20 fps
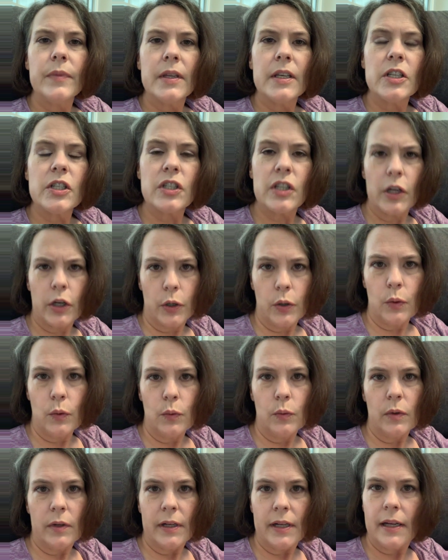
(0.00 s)

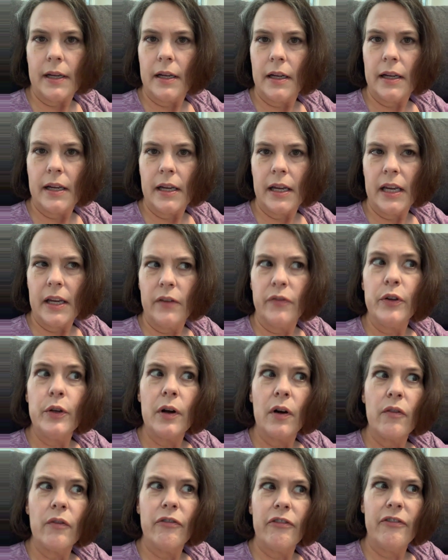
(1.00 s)
So if you
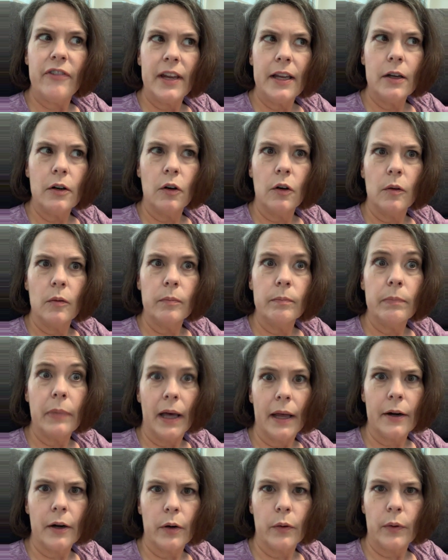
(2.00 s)
don't feel
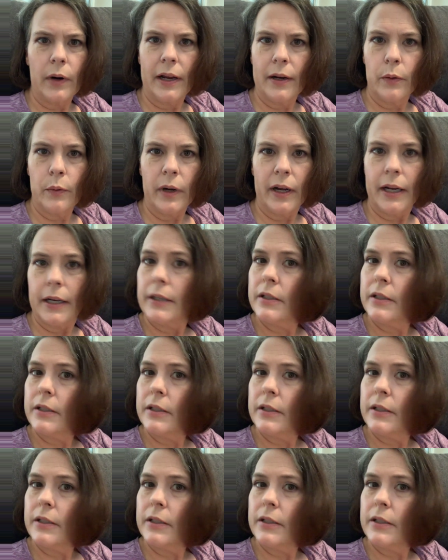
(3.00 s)
better right away,